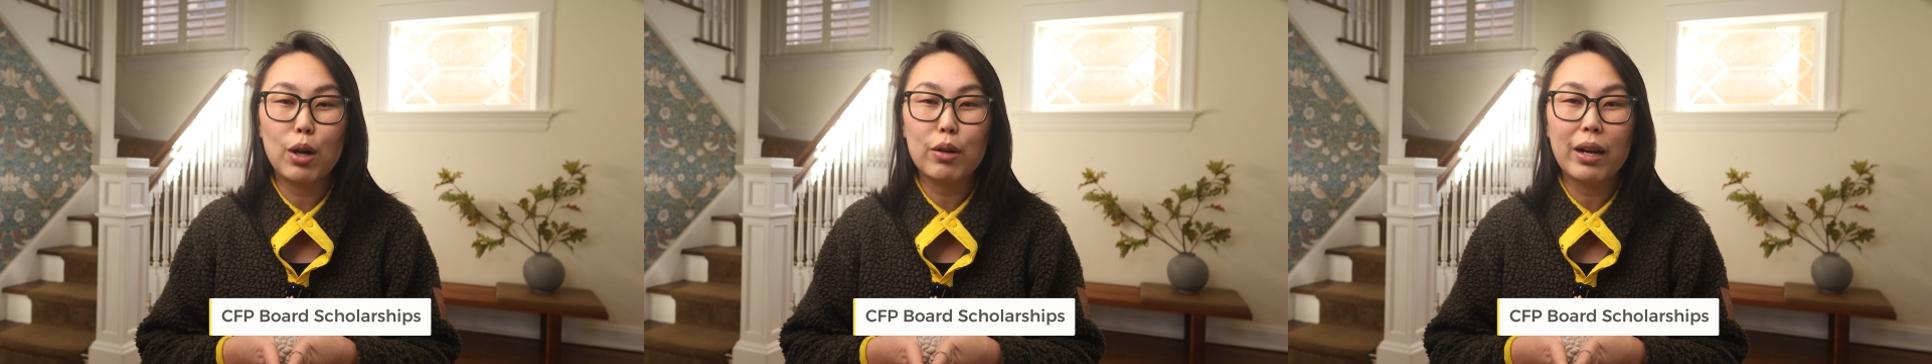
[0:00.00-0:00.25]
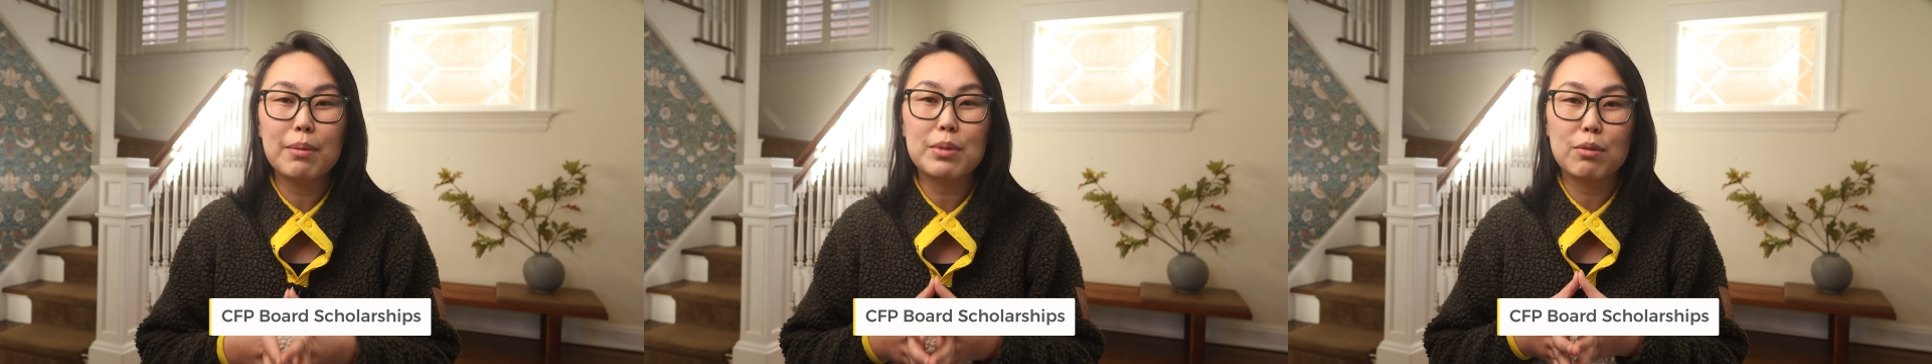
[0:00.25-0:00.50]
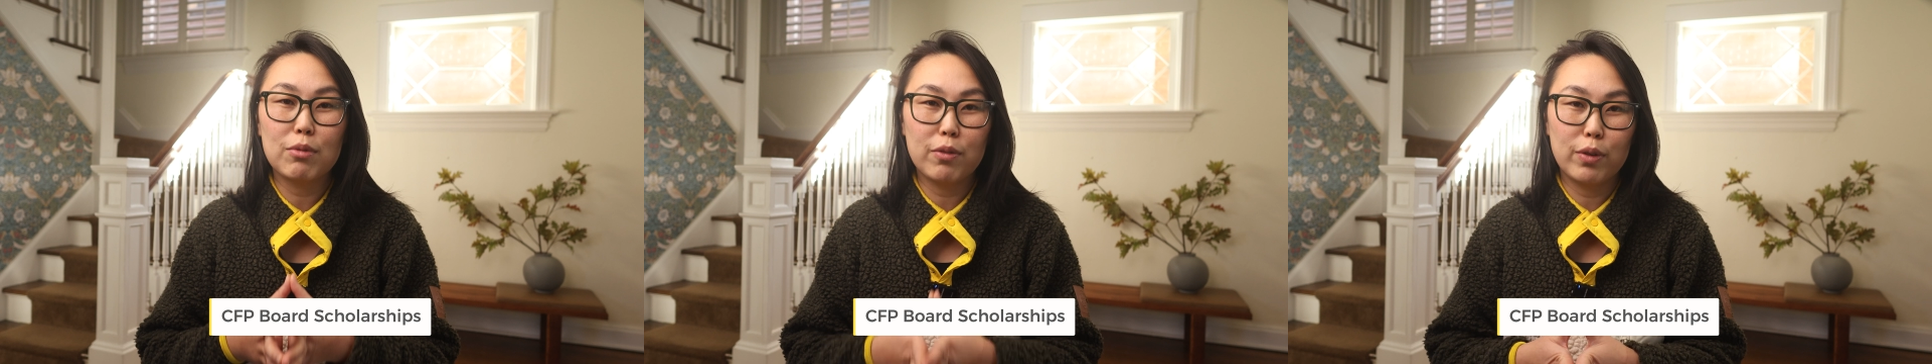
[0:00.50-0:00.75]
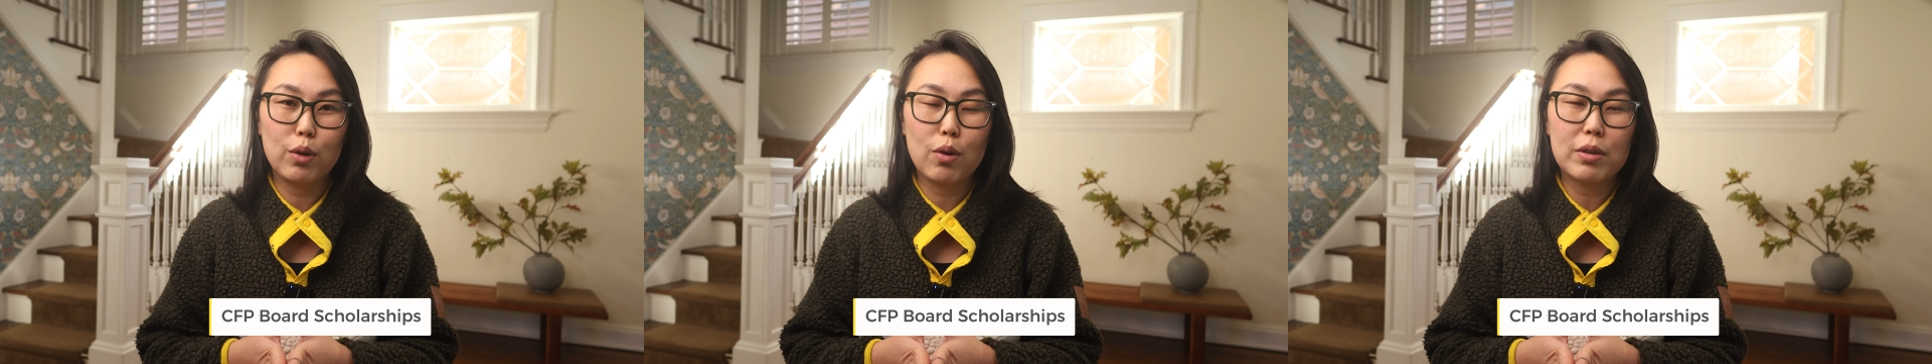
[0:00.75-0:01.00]
programs and
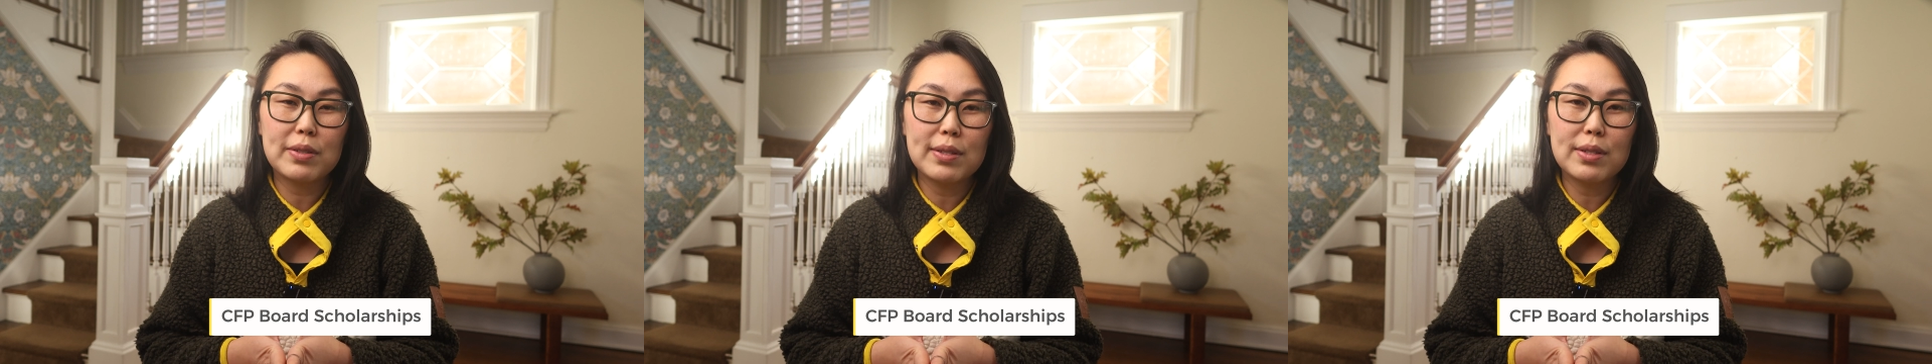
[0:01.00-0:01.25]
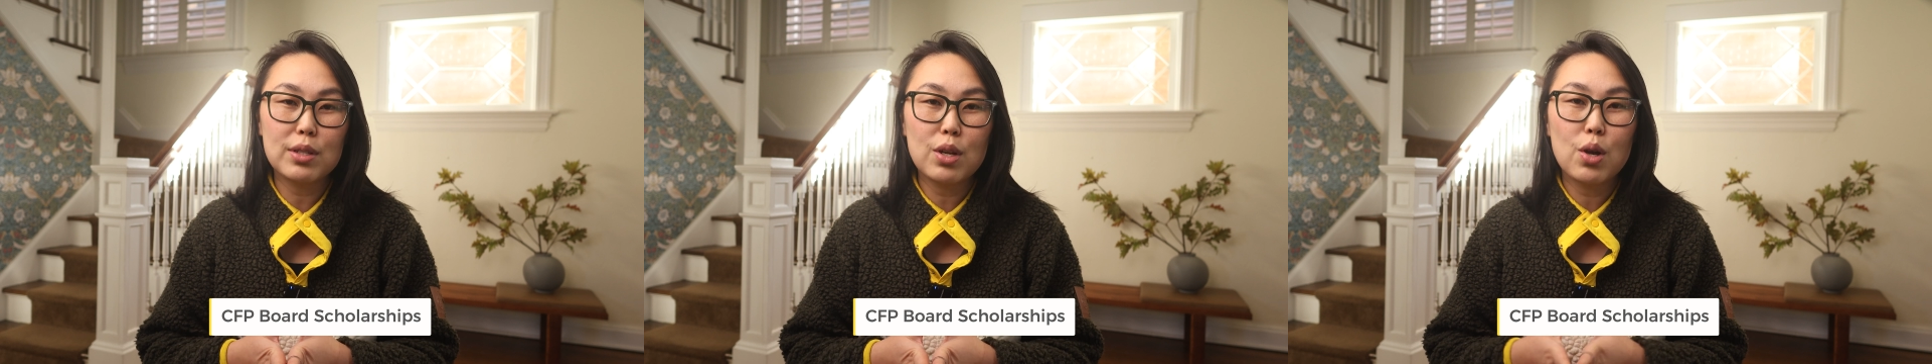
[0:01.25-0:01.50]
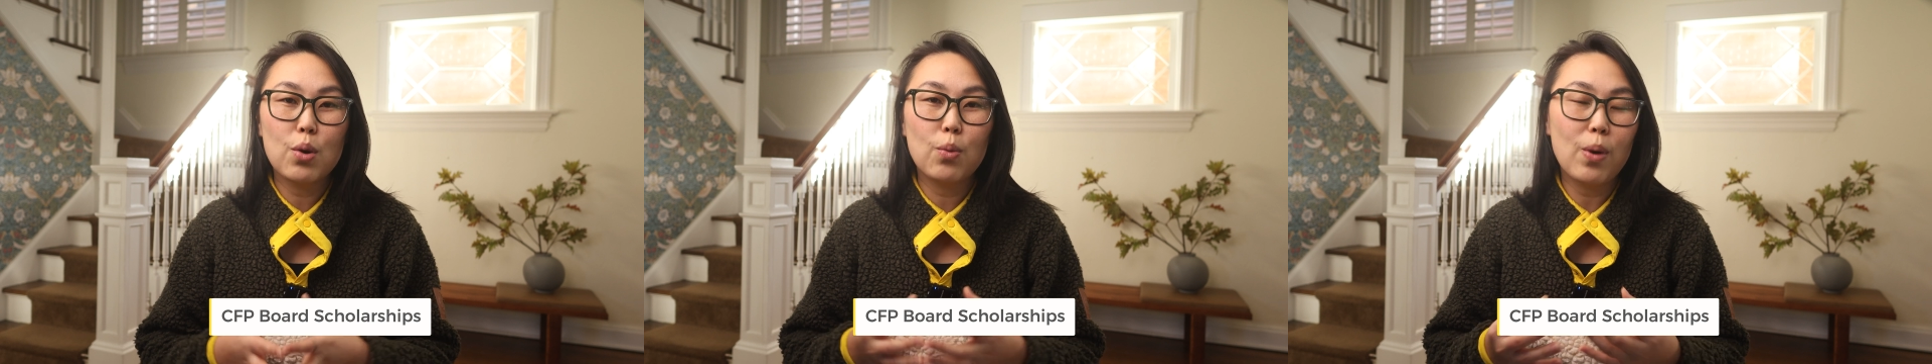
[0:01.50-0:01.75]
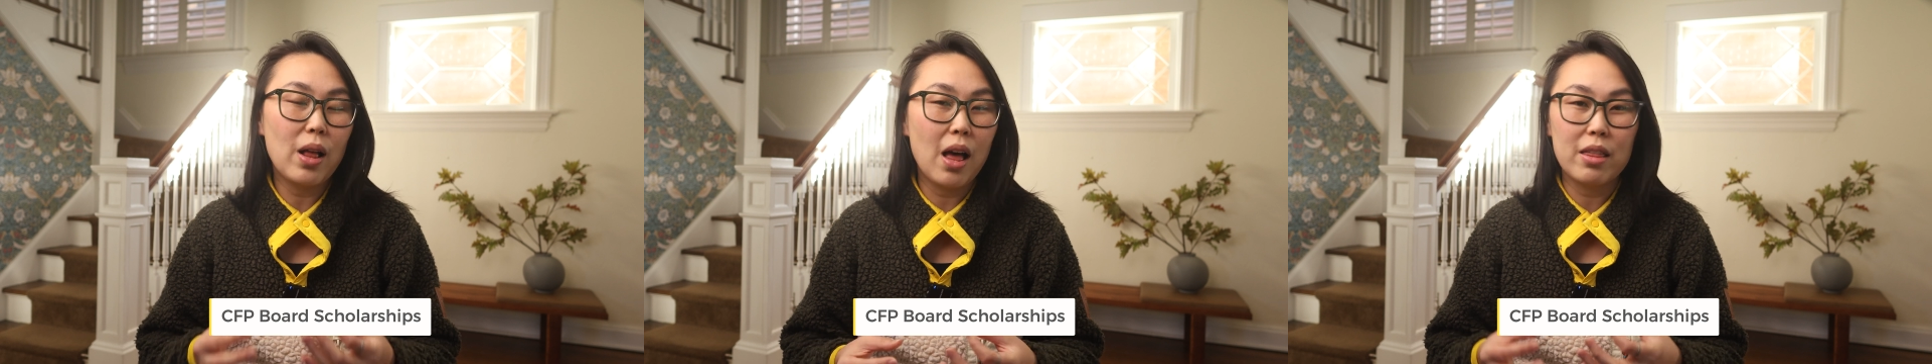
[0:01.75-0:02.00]
review courses,
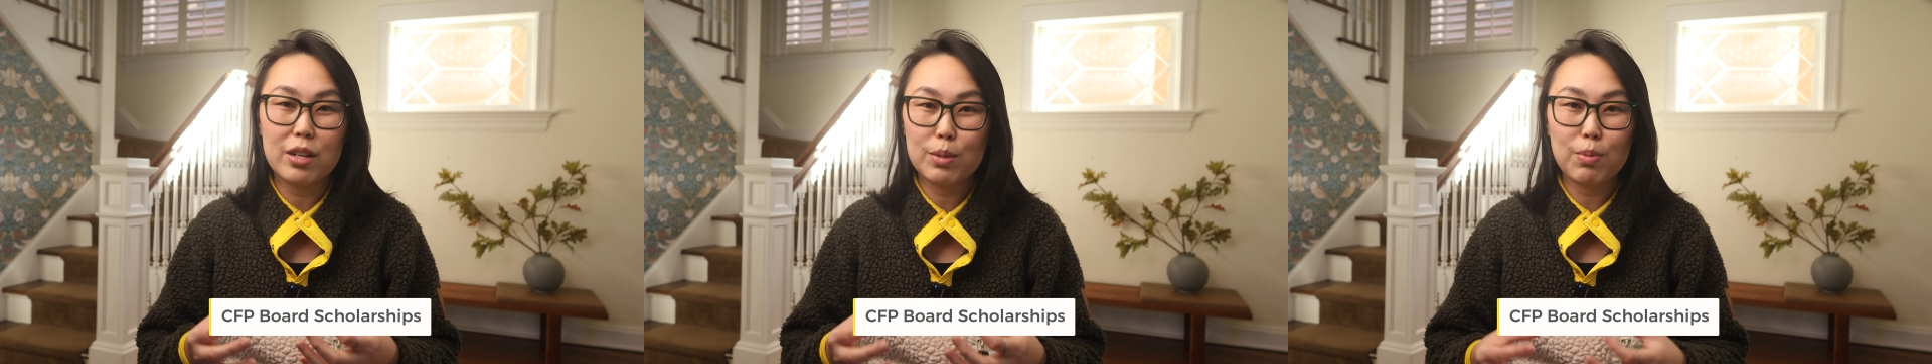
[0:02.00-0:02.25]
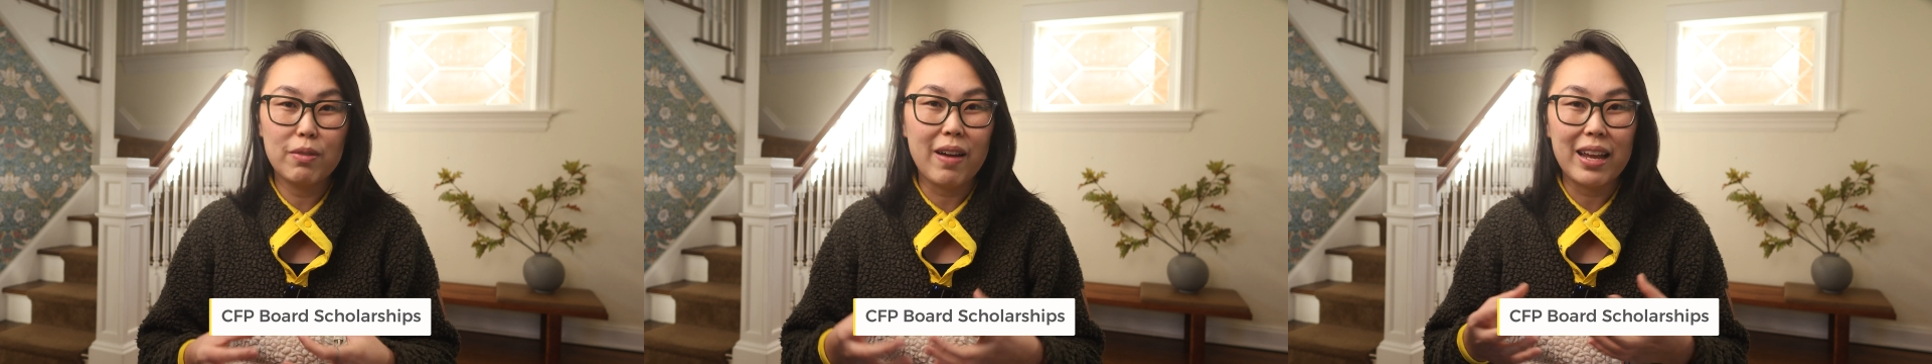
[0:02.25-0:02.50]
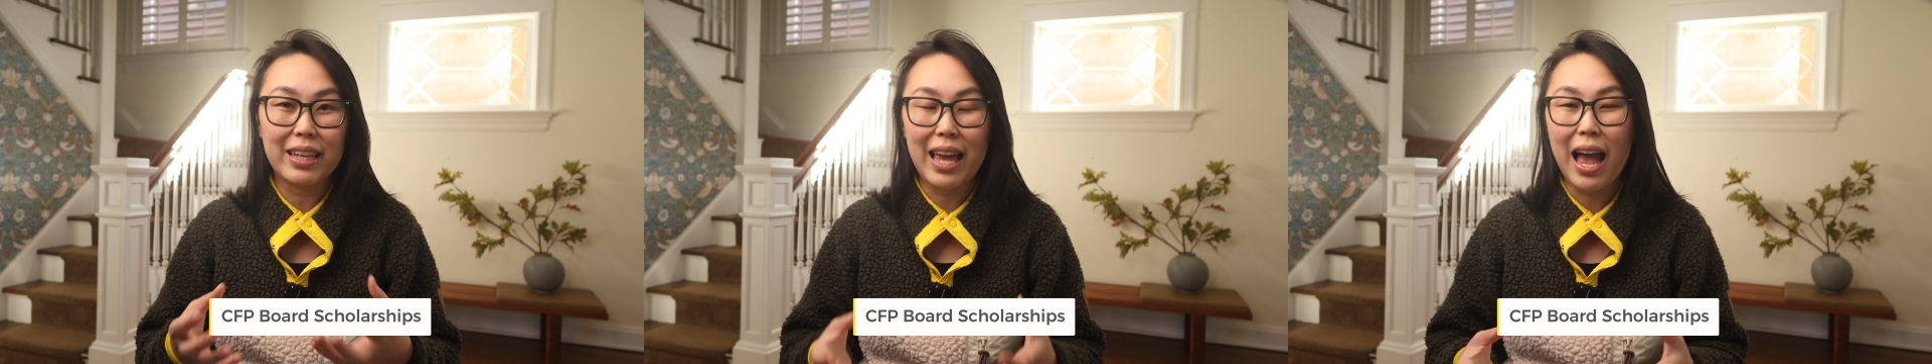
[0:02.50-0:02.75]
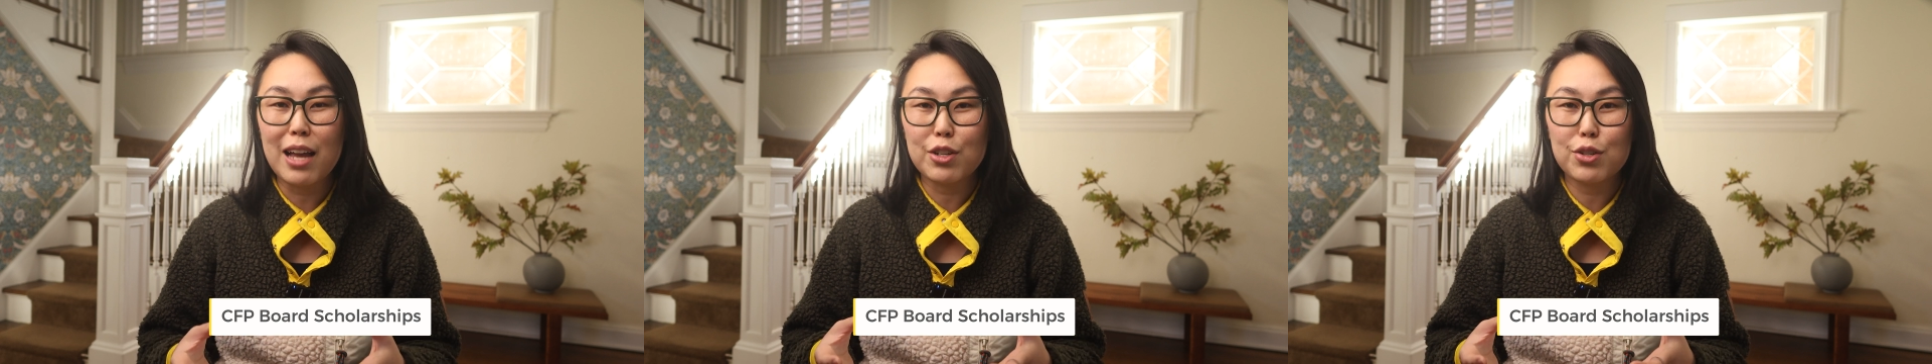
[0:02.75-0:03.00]
while others provide
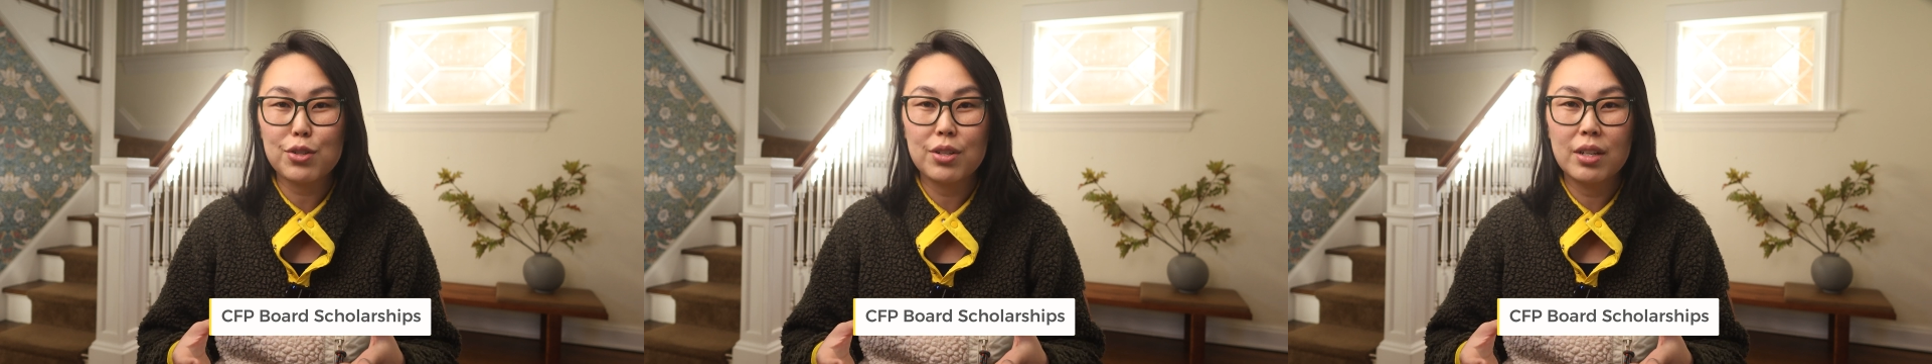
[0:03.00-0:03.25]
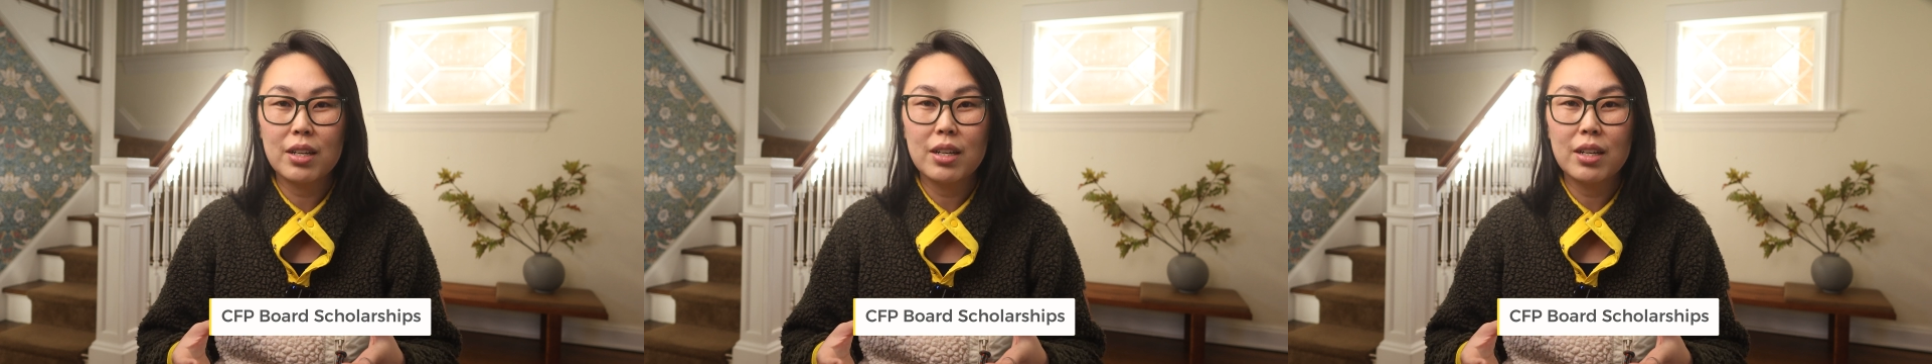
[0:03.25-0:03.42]
cash.